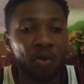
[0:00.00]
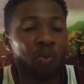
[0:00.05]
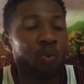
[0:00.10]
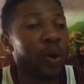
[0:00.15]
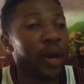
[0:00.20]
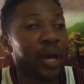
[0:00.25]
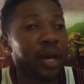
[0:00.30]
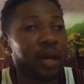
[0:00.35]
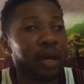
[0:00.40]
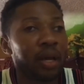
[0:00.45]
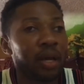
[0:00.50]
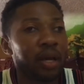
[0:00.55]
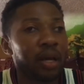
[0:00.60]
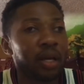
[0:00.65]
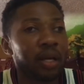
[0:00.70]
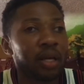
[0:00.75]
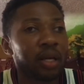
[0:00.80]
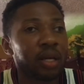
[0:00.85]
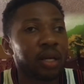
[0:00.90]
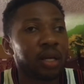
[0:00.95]
we
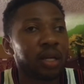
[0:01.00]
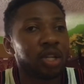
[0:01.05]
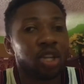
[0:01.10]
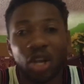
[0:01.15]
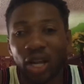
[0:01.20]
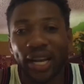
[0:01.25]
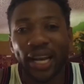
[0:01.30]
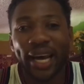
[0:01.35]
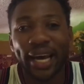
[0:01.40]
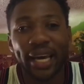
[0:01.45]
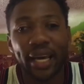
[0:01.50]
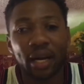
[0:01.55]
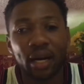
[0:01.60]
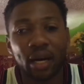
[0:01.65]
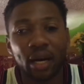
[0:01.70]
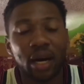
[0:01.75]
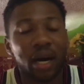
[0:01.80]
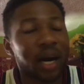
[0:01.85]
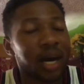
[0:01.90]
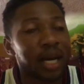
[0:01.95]
not like
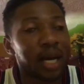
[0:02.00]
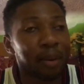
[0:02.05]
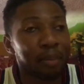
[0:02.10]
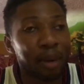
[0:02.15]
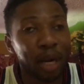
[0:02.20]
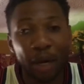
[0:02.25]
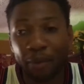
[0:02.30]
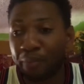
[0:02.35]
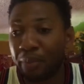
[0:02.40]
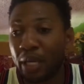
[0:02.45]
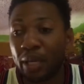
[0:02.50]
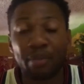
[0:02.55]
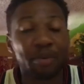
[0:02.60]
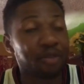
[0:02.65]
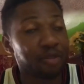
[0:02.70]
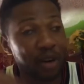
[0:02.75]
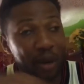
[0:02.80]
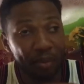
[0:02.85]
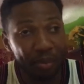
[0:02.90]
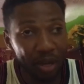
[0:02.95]
other black
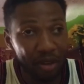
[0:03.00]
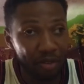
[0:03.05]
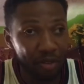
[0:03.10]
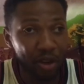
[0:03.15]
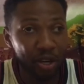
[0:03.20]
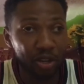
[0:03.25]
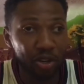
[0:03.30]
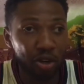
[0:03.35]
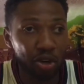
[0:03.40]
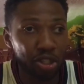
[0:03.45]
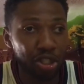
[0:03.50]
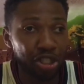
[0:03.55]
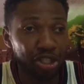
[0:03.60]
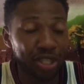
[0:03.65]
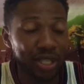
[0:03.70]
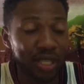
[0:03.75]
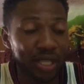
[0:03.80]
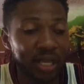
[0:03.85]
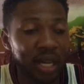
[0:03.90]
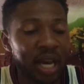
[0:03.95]
people from different
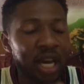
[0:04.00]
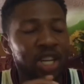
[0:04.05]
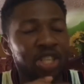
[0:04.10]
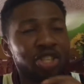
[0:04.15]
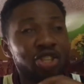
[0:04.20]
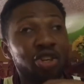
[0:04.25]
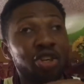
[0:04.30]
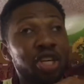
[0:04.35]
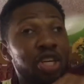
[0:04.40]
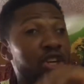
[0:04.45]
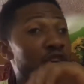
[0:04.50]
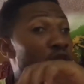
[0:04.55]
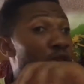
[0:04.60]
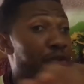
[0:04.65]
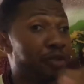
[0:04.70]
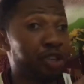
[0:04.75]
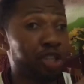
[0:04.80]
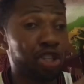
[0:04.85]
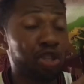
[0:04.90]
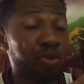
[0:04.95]
countries. So it
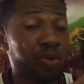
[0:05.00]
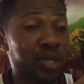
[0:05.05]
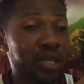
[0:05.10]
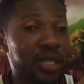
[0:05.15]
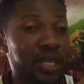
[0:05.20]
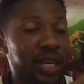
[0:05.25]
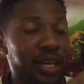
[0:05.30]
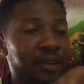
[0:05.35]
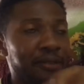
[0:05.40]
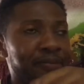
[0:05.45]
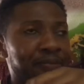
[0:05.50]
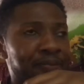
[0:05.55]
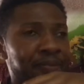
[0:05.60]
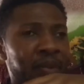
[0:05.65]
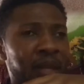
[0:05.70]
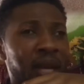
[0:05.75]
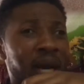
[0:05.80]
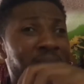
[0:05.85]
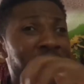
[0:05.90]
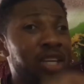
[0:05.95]
go for sure say,
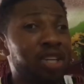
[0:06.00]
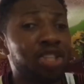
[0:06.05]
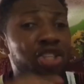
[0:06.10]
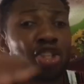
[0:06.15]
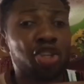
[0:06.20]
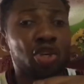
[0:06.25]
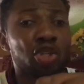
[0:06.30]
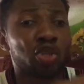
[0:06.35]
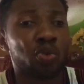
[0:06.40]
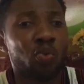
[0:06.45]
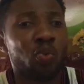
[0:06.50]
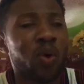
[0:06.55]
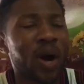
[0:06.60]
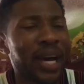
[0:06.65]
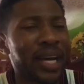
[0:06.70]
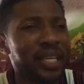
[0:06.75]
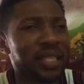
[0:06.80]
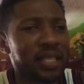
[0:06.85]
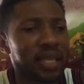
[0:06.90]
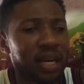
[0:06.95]
and not just
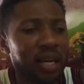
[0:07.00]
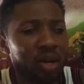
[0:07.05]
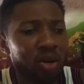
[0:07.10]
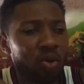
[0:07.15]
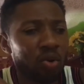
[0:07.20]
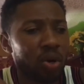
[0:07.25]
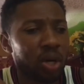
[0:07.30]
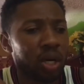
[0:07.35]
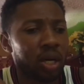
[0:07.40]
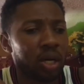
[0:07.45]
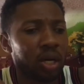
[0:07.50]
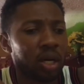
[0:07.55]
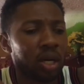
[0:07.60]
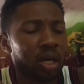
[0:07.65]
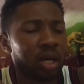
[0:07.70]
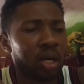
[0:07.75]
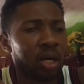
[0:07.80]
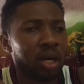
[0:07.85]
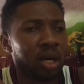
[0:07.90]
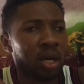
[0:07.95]
white
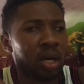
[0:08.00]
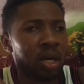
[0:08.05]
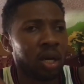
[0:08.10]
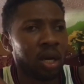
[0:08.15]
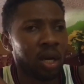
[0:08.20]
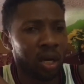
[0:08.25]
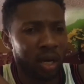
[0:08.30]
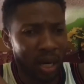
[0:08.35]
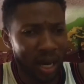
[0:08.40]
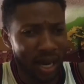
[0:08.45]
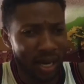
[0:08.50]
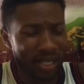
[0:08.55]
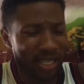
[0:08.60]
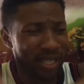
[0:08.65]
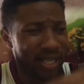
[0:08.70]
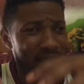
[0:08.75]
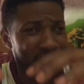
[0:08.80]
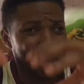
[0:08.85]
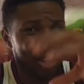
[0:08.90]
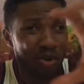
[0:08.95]
alone,
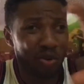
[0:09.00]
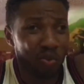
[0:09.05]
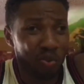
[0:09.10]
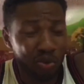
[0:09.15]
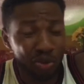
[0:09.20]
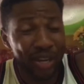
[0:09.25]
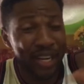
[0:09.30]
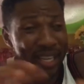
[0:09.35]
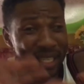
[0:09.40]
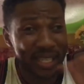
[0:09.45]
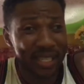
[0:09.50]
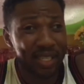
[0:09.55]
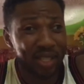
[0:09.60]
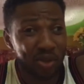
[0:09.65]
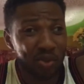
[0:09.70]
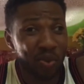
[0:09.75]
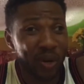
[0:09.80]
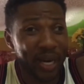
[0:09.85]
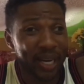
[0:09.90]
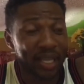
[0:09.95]
as in the
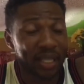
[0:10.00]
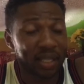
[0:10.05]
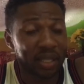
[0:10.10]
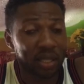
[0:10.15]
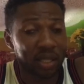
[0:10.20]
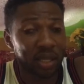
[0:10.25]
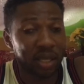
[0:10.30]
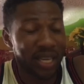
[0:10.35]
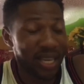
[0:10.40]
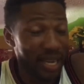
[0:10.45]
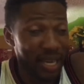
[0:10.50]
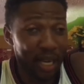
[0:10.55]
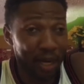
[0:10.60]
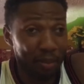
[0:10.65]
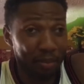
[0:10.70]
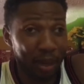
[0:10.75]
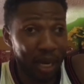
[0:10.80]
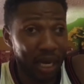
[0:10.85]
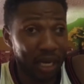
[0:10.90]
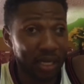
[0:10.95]
racist white,
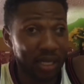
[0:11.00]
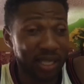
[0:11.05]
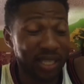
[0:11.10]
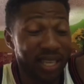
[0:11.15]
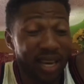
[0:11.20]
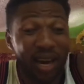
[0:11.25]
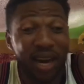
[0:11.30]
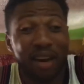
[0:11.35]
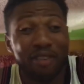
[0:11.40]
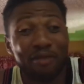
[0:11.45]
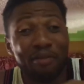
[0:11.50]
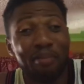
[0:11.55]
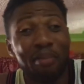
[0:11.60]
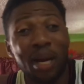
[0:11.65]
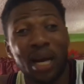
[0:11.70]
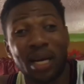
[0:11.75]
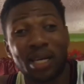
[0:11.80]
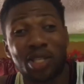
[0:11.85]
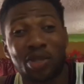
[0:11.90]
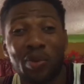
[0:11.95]
eight blacks. You have
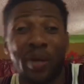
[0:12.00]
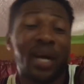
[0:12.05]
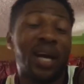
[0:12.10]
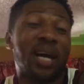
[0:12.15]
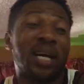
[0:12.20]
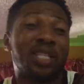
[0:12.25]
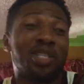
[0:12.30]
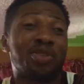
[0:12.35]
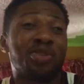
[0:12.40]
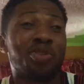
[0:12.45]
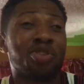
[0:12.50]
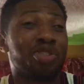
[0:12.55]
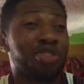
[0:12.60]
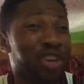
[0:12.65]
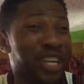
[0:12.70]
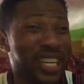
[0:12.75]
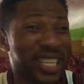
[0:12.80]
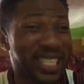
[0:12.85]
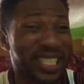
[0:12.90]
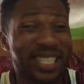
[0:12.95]
blacks who are also
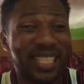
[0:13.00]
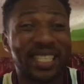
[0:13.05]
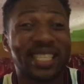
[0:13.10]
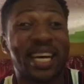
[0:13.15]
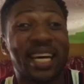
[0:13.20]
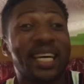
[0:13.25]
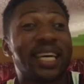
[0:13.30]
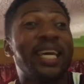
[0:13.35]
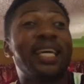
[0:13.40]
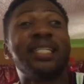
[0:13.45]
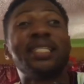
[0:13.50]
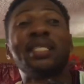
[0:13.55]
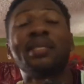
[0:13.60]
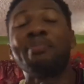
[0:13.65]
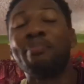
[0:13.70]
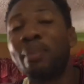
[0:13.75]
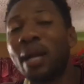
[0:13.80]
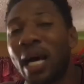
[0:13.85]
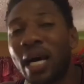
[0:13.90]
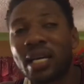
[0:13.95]
racist
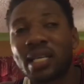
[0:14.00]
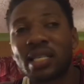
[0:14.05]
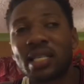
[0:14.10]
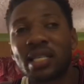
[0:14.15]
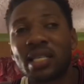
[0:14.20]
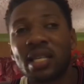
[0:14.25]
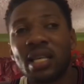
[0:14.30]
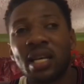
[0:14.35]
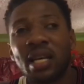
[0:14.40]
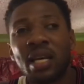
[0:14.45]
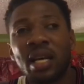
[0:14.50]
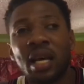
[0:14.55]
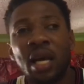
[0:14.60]
against blacks.